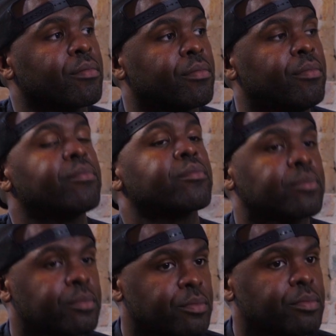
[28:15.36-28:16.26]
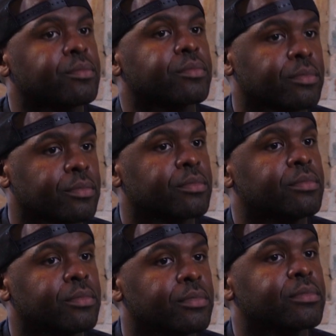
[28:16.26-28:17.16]
that kind of gets you there,
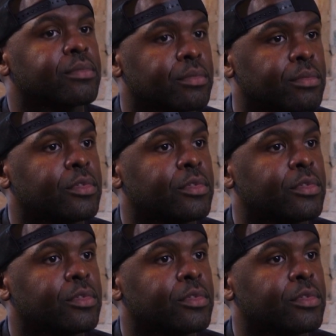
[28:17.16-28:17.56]
keeps you there.